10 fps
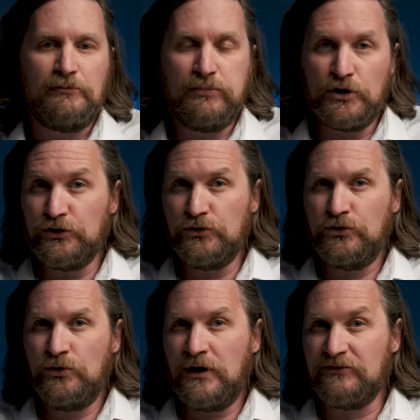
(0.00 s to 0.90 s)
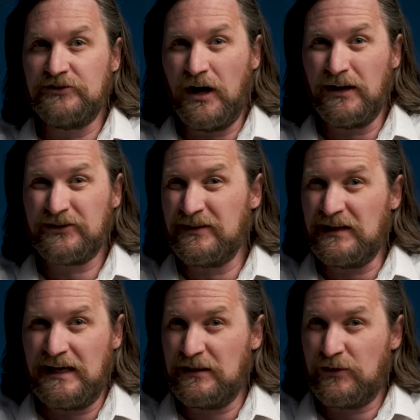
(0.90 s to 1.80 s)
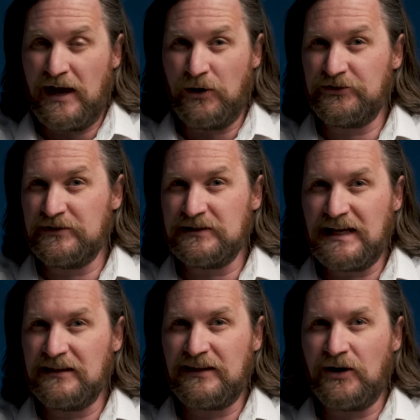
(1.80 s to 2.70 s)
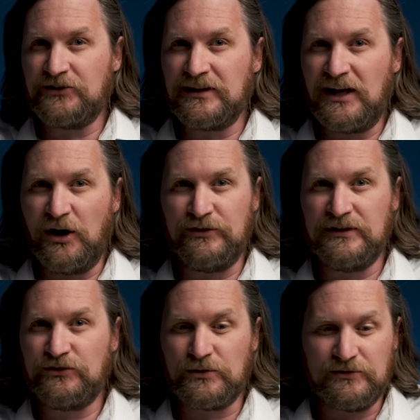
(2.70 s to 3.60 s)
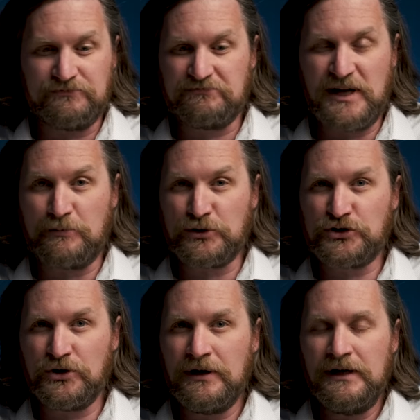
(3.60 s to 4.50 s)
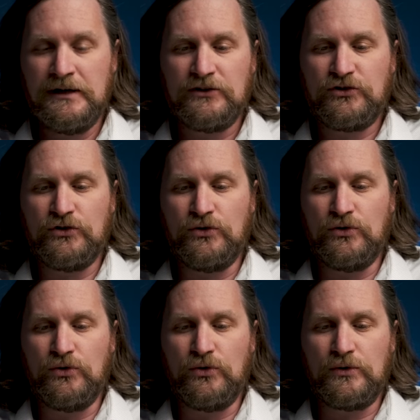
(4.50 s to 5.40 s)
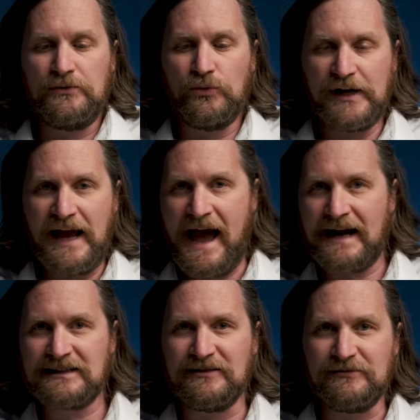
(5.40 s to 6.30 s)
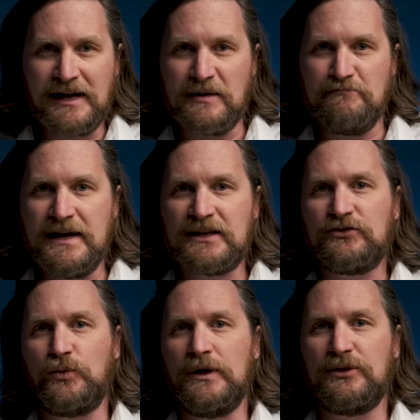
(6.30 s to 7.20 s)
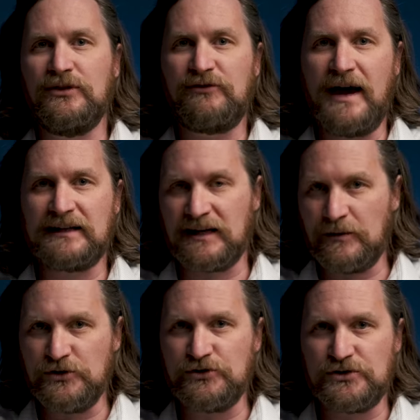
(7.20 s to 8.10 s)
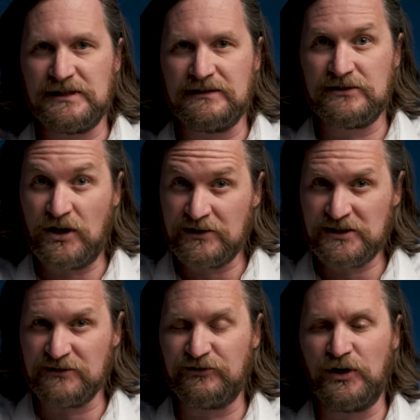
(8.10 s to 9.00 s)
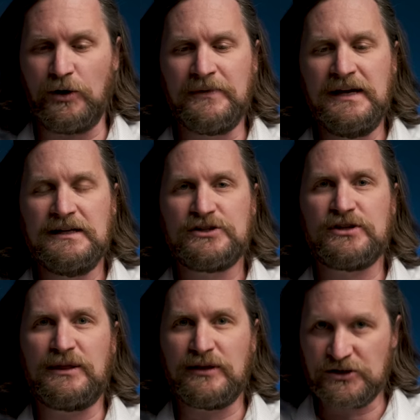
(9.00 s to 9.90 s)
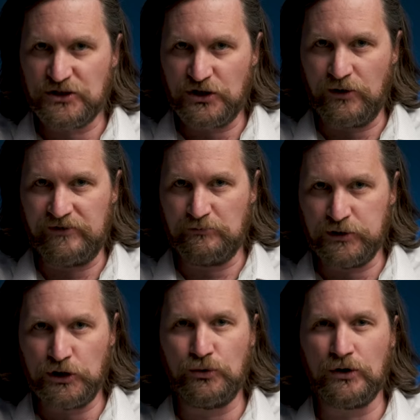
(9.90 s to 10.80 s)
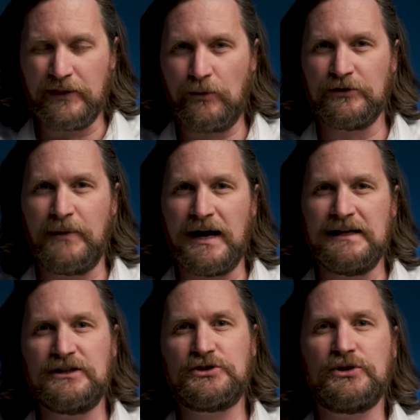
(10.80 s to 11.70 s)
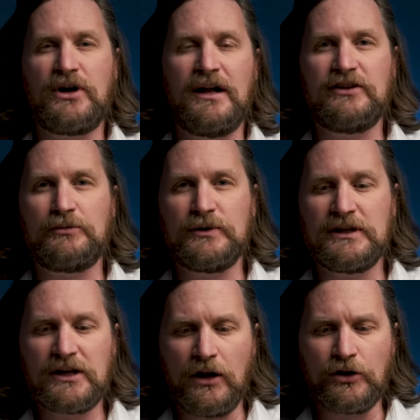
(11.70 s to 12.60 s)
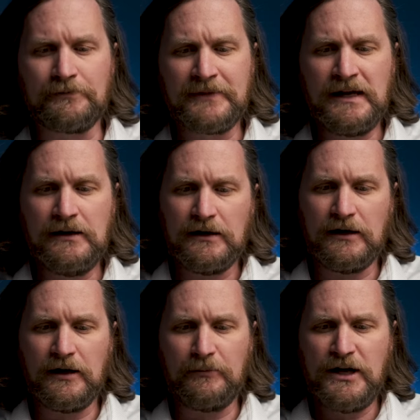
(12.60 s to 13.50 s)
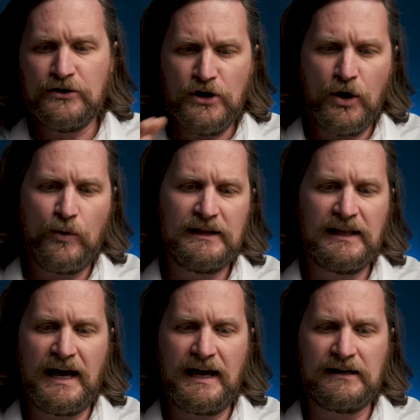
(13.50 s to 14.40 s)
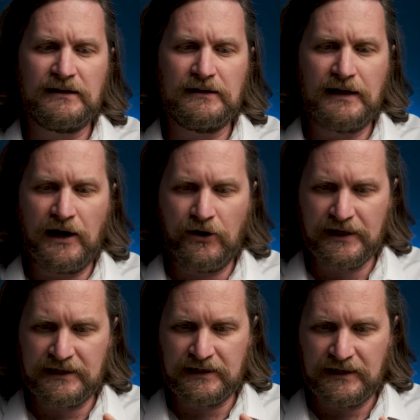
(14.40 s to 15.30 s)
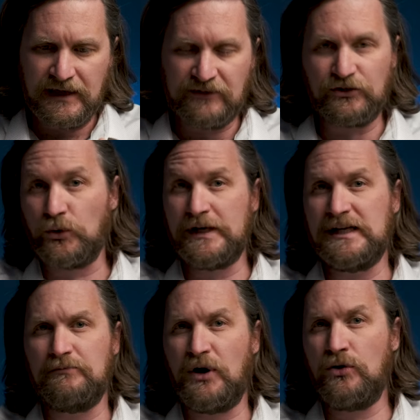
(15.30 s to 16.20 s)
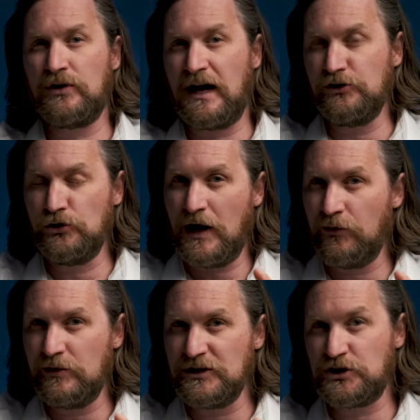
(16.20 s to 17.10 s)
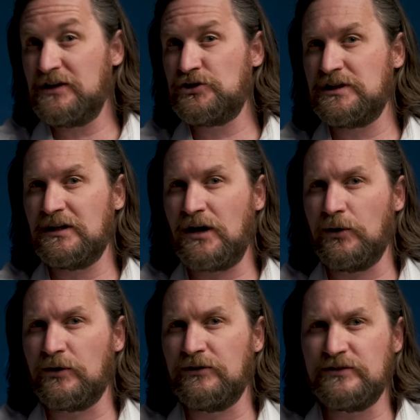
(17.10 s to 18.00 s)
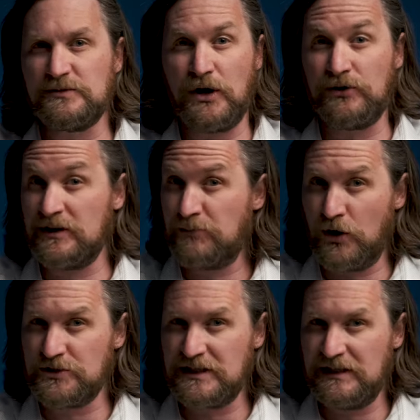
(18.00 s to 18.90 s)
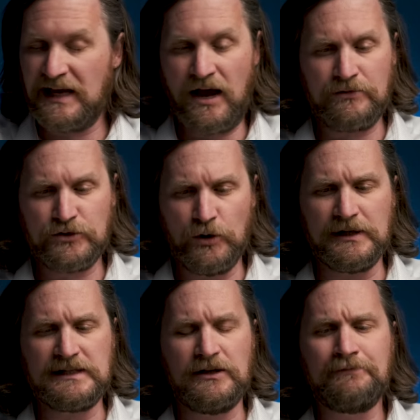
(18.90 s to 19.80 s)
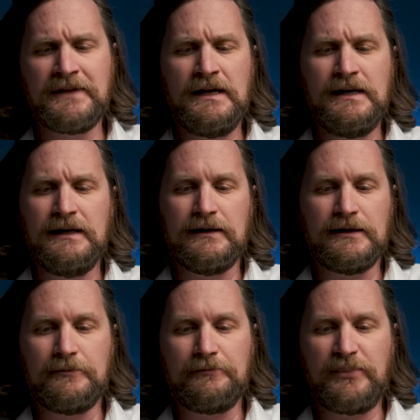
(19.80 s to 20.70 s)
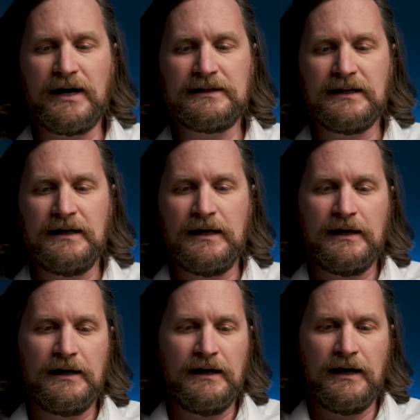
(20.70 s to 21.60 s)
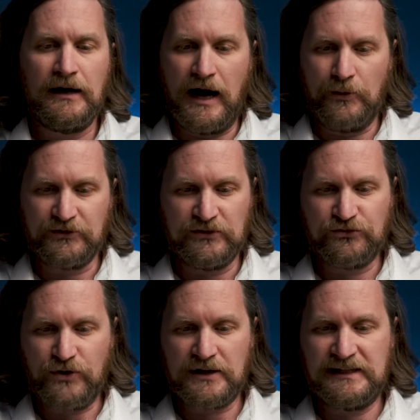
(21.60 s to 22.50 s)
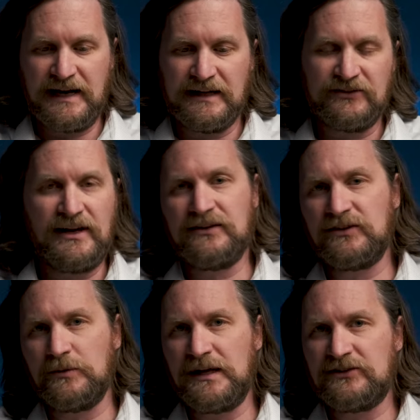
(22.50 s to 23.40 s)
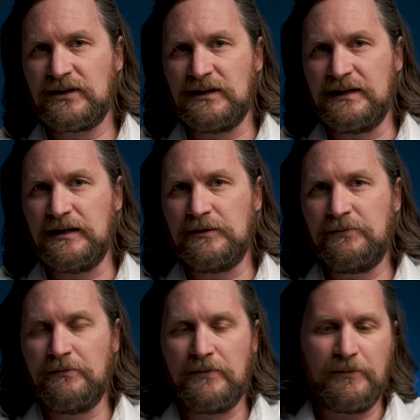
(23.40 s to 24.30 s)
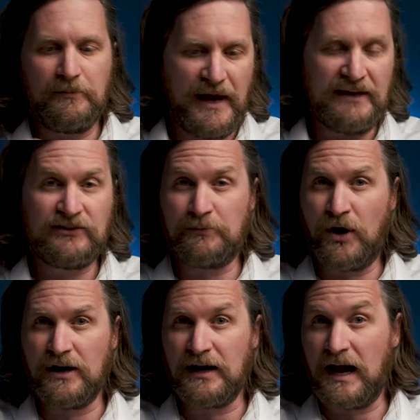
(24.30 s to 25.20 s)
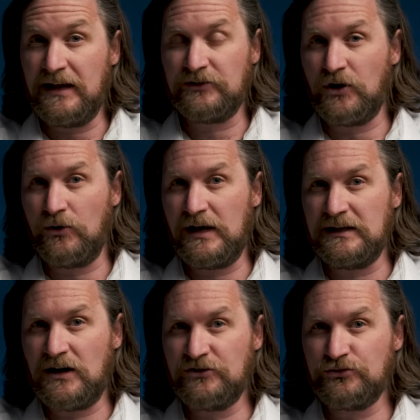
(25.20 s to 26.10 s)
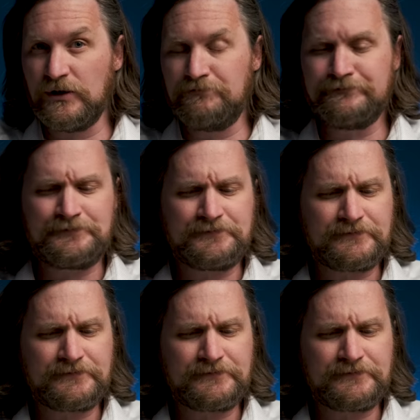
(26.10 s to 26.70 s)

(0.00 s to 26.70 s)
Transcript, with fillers: blue of dusk, the 8,000 to 10,000 Kelvin sort of temperature to react and kind of mix with the fact that I'm using tungsten film so that things could go even bluer. That was my initial concept with the color. Um, knowing that Erik has a green boat, I knew I would be changing the color of his boat in post anyhow, no big deal. Um, but I was instructing Anastasia basically based upon ISO 800